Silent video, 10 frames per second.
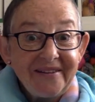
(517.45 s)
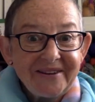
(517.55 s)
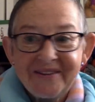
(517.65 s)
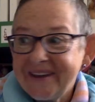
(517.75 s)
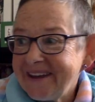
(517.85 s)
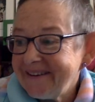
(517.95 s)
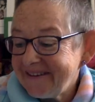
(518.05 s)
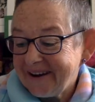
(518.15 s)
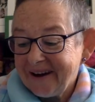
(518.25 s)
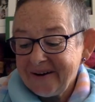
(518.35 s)
So there you
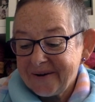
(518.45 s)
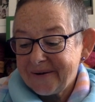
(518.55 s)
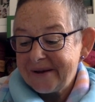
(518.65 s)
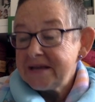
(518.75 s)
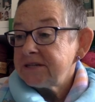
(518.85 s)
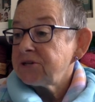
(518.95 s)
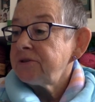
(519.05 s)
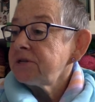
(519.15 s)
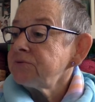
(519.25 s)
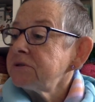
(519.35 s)
go. So
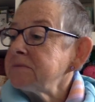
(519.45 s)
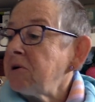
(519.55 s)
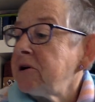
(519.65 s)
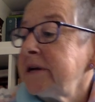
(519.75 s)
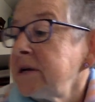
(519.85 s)
this was my